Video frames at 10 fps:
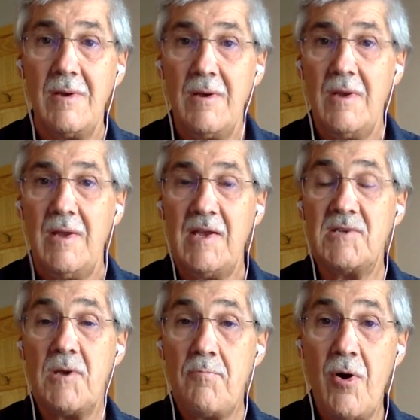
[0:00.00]
is a
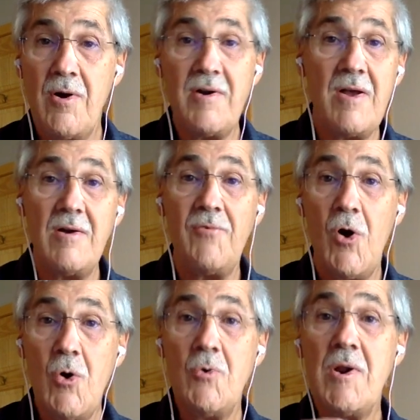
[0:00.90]
part of
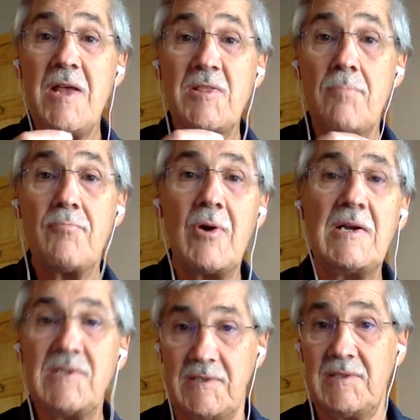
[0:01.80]
honing the
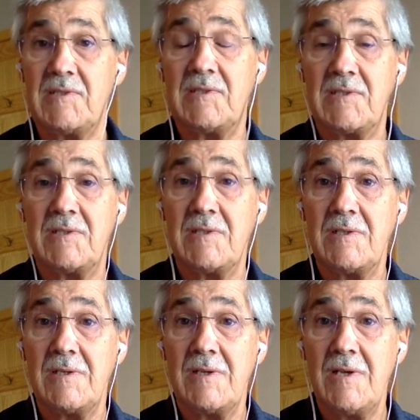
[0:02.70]
presence,
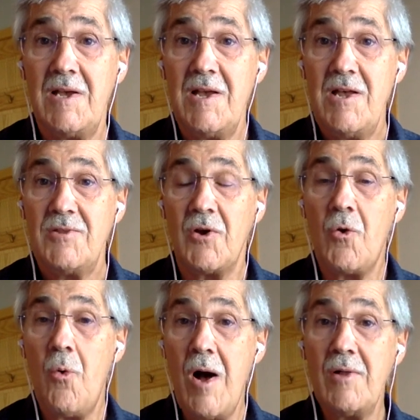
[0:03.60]
the
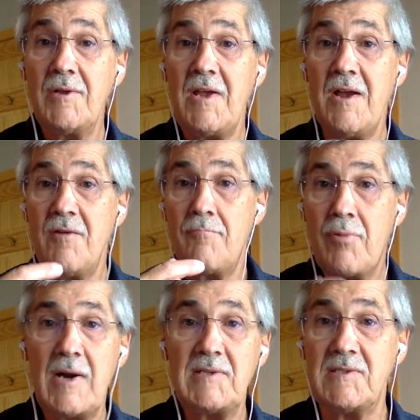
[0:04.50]
quality of
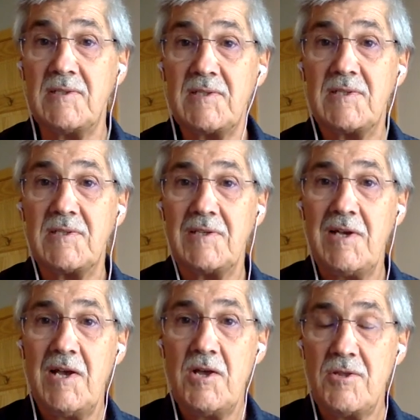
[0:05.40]
presence
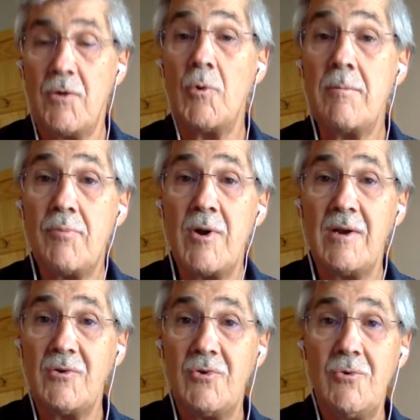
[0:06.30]
that we bring
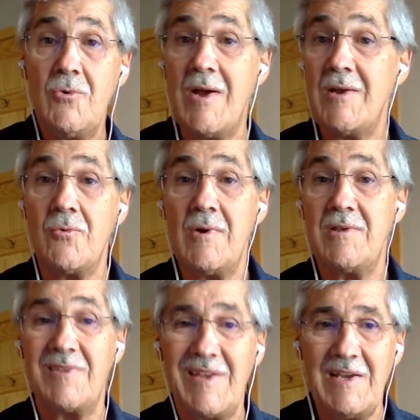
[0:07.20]
to and with
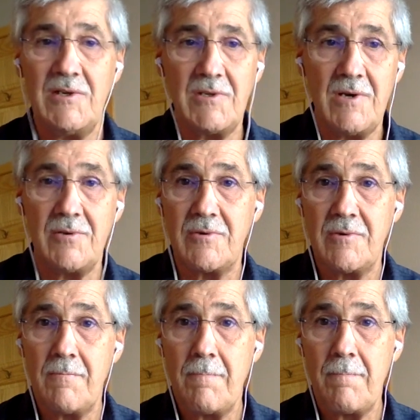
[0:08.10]
each other.
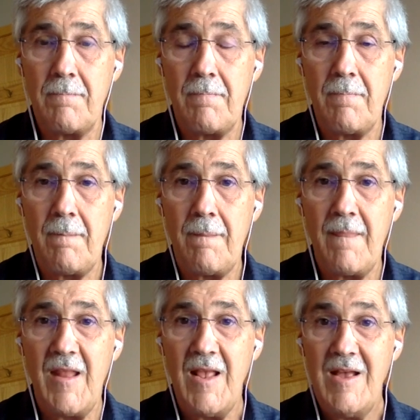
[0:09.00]

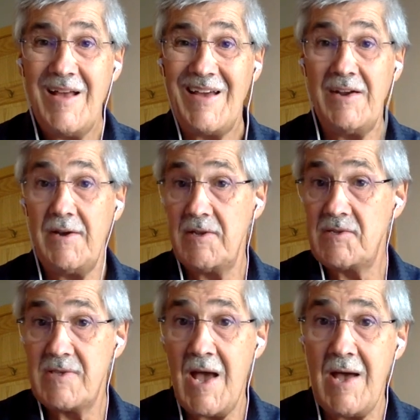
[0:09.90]
And it is
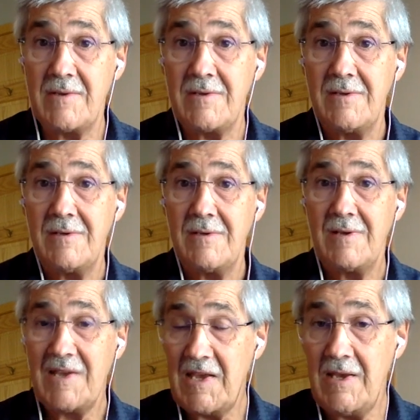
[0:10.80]
that
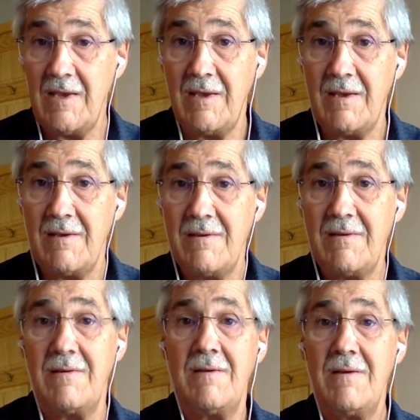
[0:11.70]
key
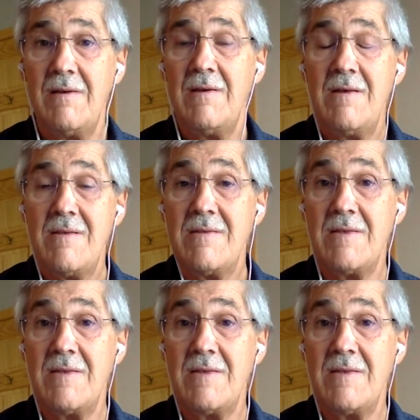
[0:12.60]
that